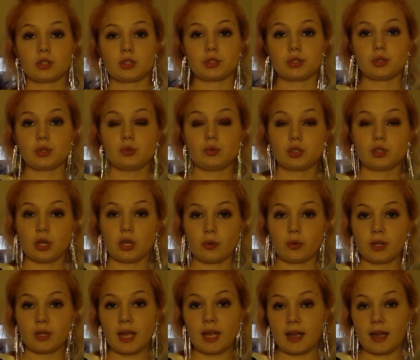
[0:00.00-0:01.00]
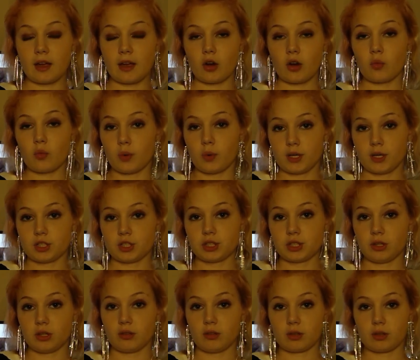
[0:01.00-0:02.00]
to tone the hair, what it
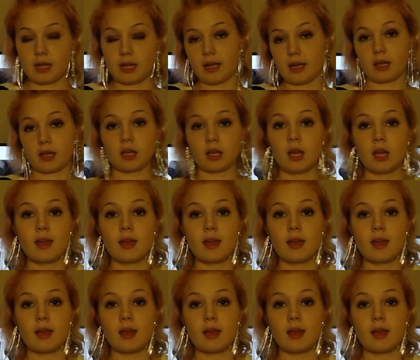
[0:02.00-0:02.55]
should look like,